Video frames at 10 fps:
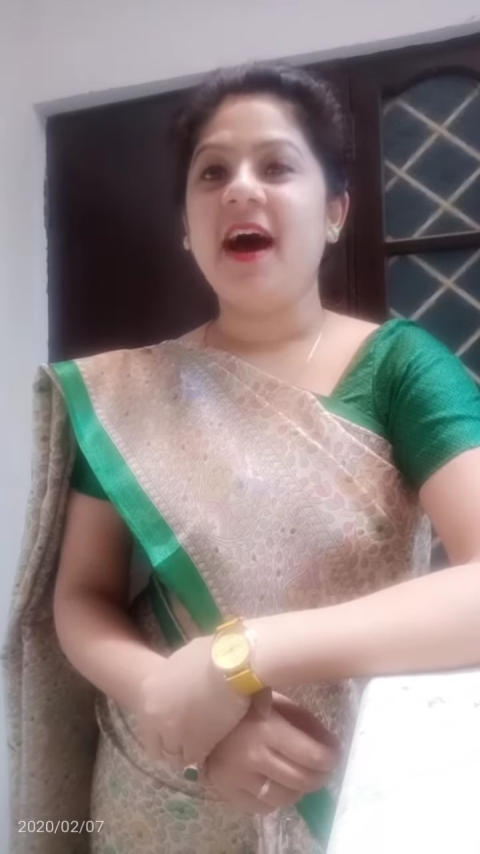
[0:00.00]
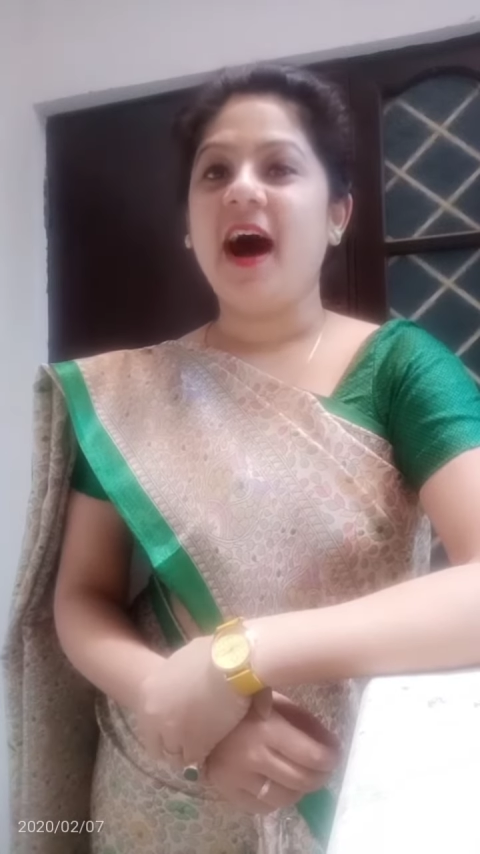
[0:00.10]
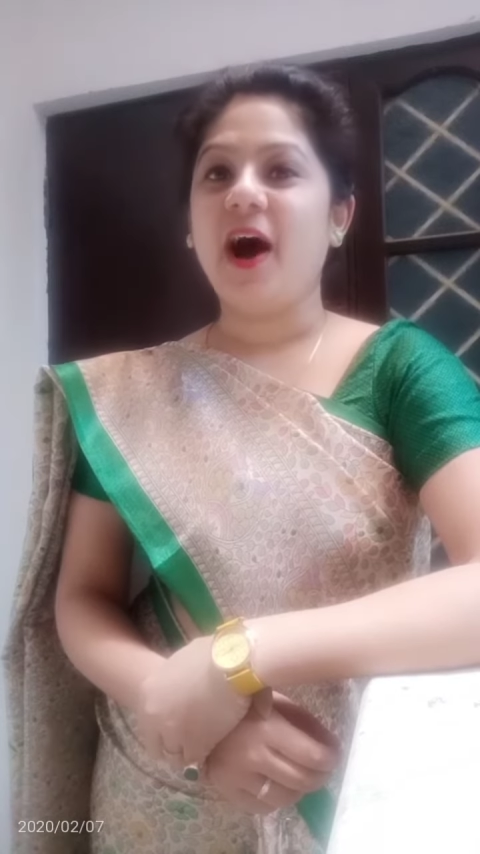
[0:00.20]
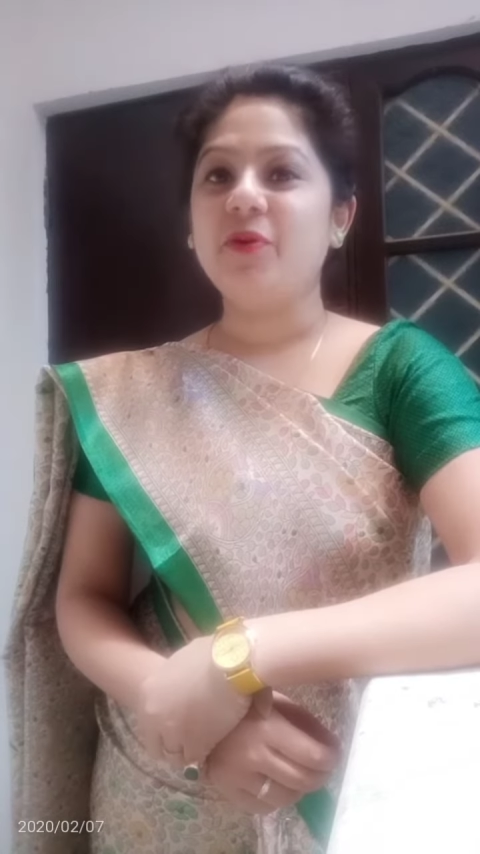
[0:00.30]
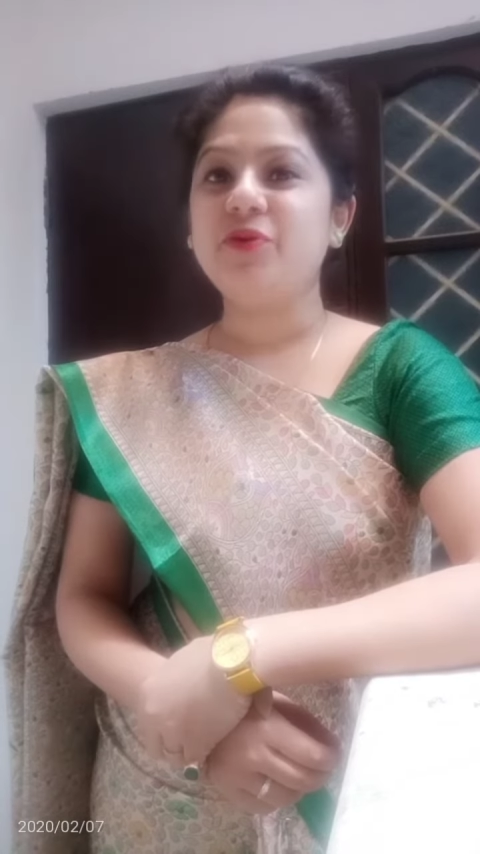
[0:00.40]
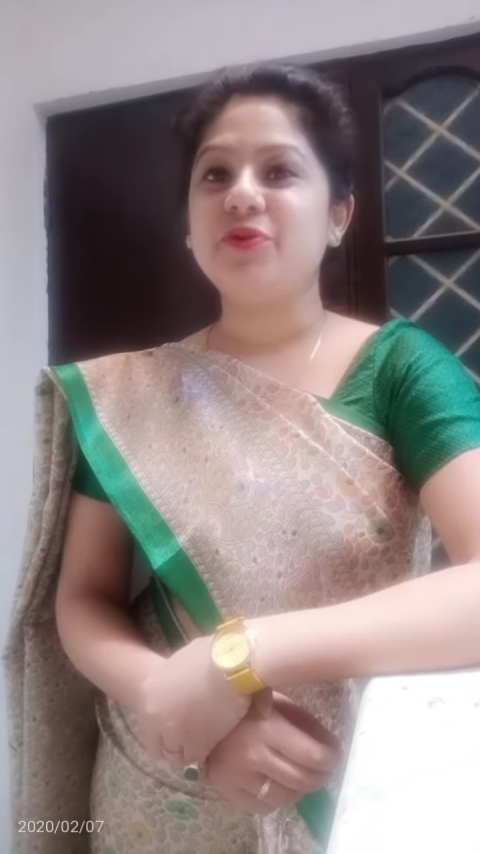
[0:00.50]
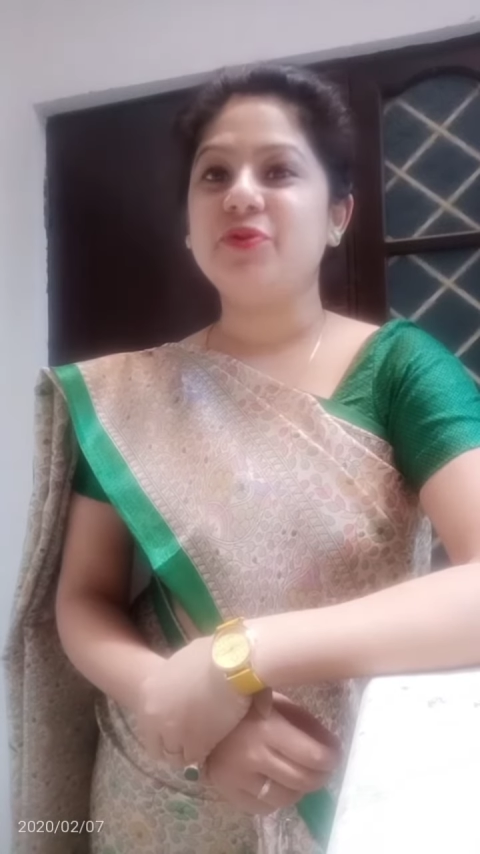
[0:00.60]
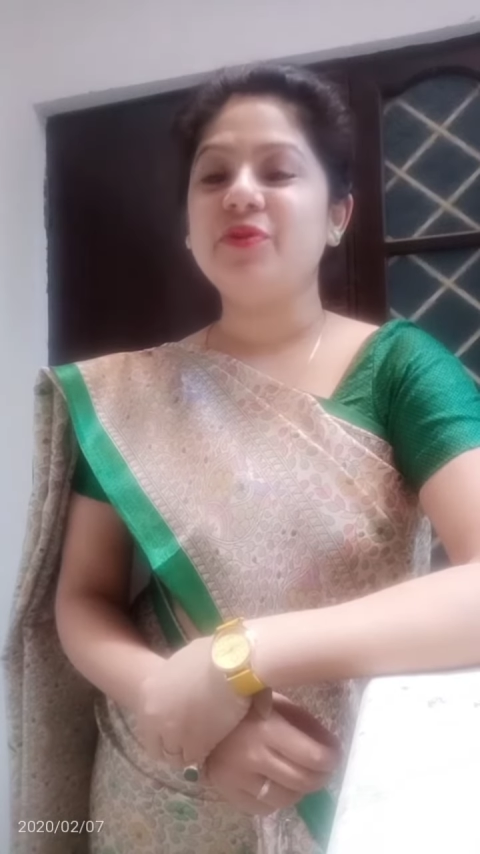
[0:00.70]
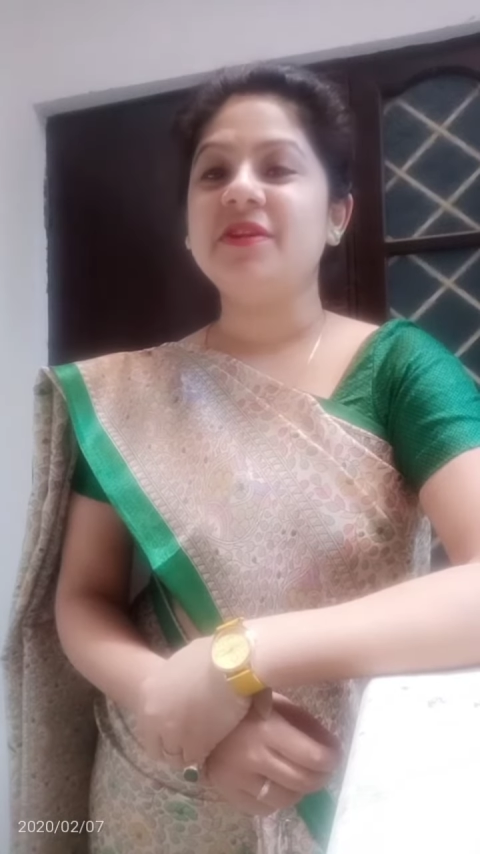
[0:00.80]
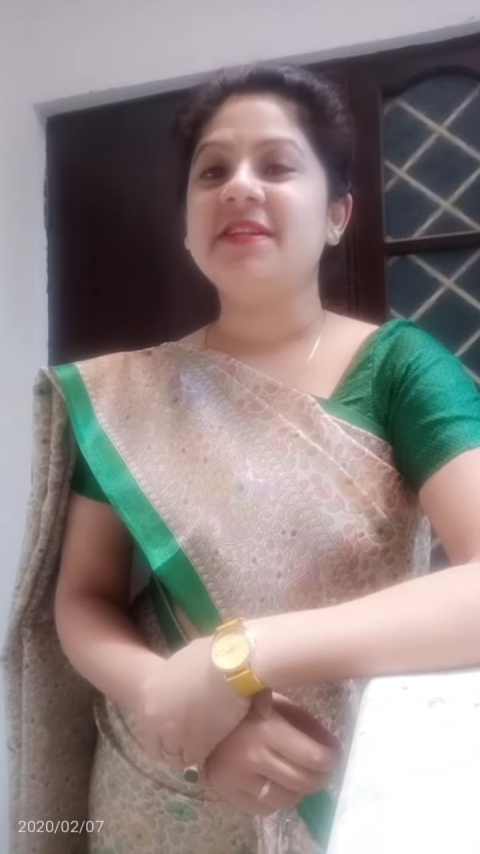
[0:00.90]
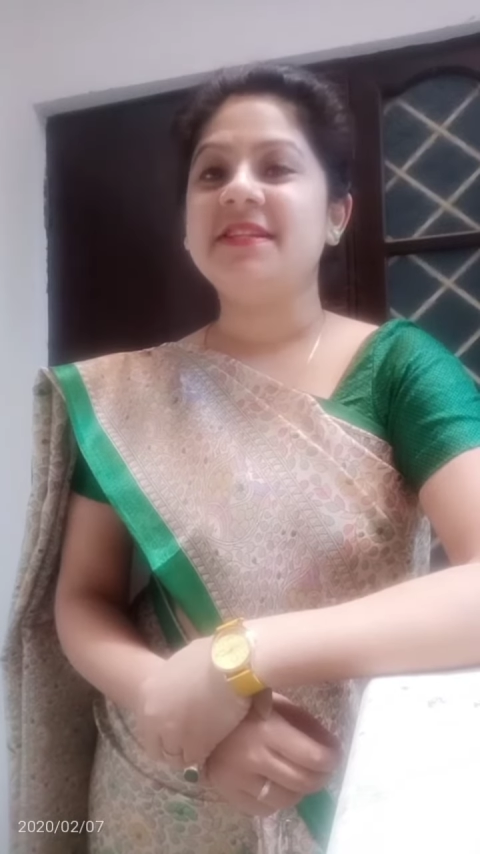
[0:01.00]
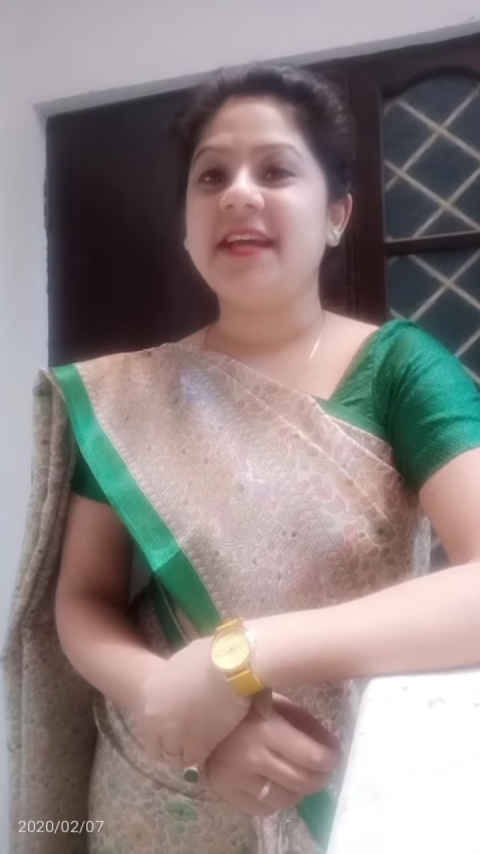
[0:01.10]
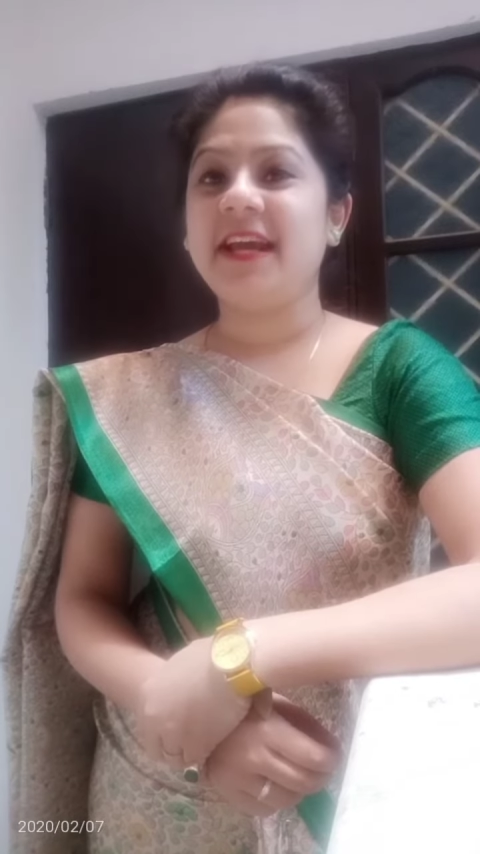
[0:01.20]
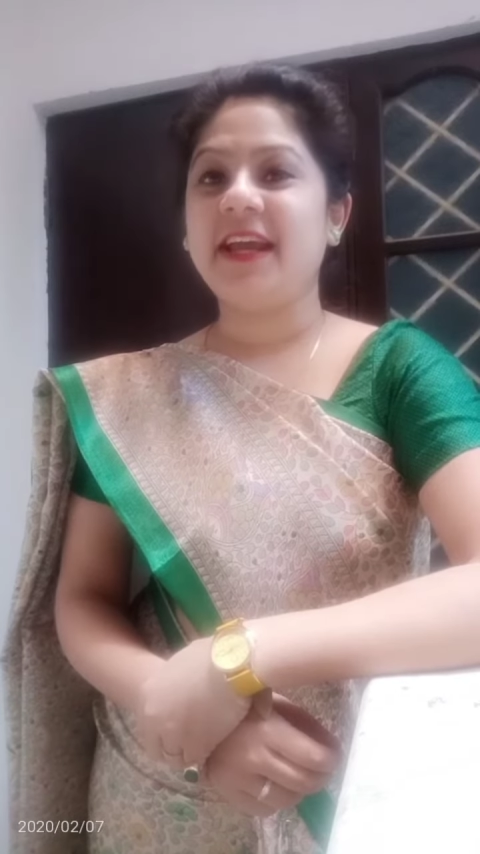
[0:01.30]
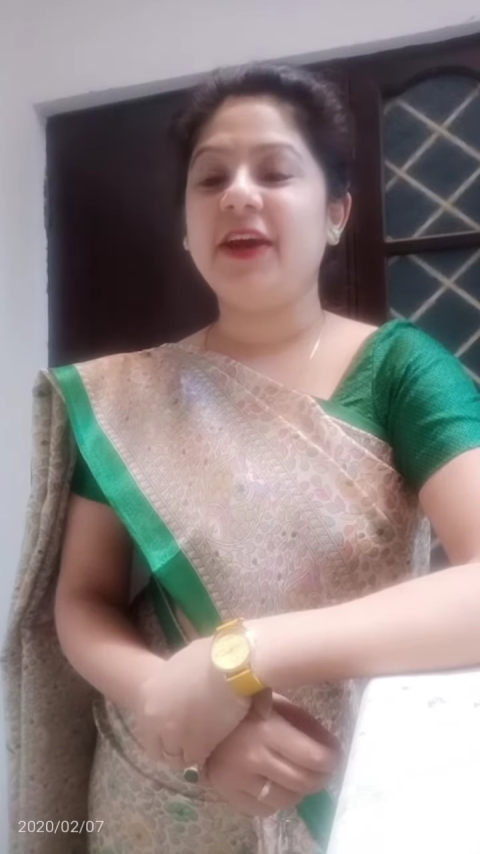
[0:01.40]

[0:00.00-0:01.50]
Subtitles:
how to take